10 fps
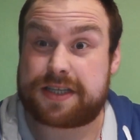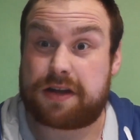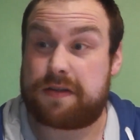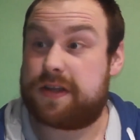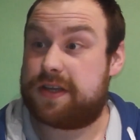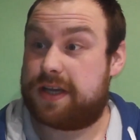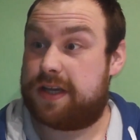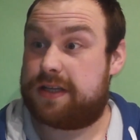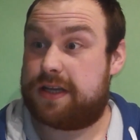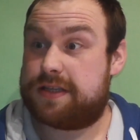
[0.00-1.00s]
and I think
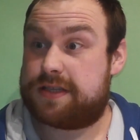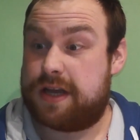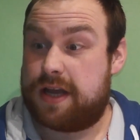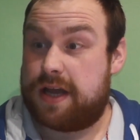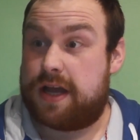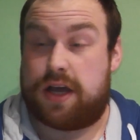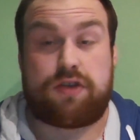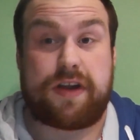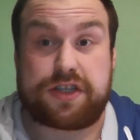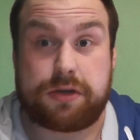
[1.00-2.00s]
it does a
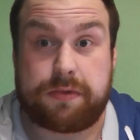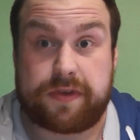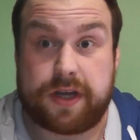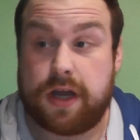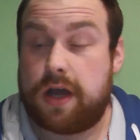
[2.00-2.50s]
great job of it.